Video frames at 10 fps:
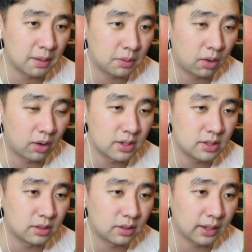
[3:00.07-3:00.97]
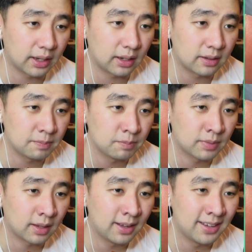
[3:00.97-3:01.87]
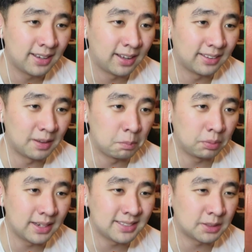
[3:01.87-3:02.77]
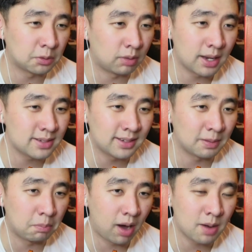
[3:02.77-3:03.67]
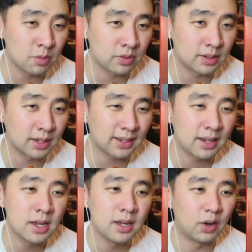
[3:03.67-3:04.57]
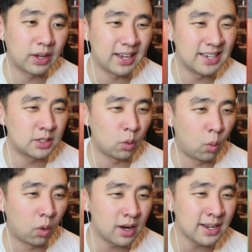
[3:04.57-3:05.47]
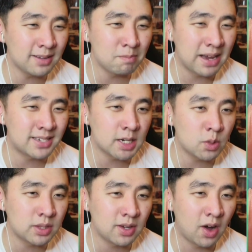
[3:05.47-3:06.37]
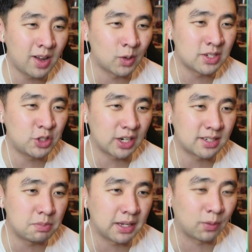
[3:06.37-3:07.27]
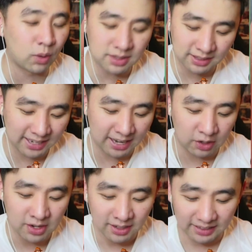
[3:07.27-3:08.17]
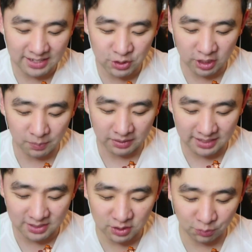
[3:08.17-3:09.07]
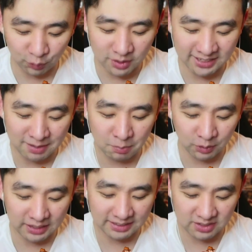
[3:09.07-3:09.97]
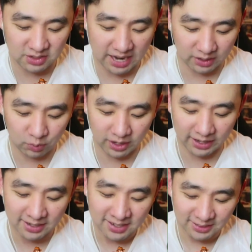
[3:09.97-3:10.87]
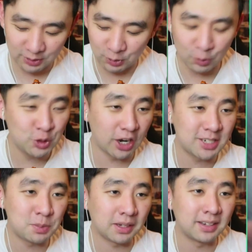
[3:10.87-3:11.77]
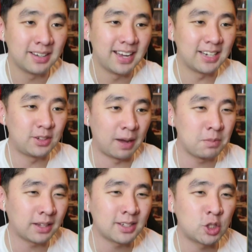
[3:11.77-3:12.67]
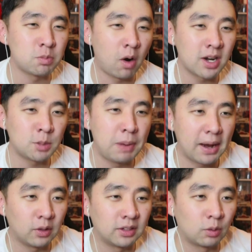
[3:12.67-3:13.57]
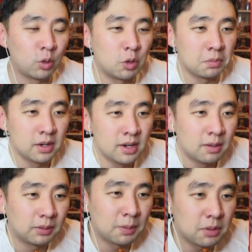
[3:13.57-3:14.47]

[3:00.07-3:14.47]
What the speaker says: card to your hand. Then place the rest at the bottom of your deck. Okay, is the wording messing with y'all, or is it just me? Once again, ladies and gentlemen, this is the first time I'm looking at this deck, okay? So don't judge me. I'm not the smartest pickle in the room. Let me